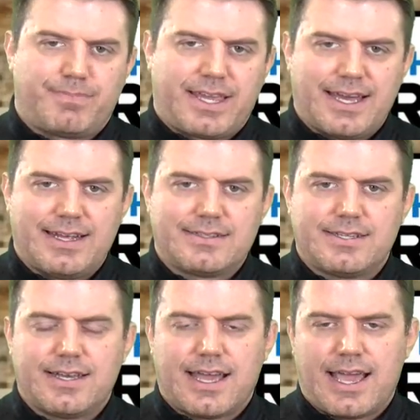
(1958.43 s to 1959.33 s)
Kennett,
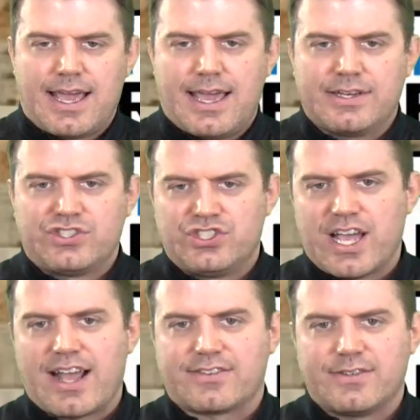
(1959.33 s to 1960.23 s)
and
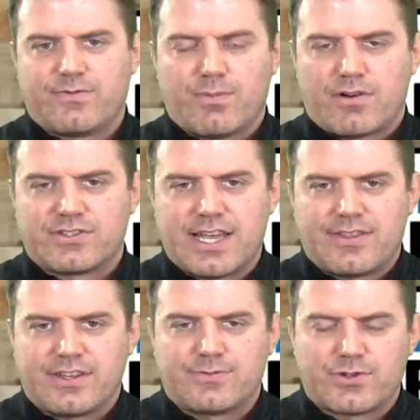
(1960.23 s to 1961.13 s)
Jackson from our southeast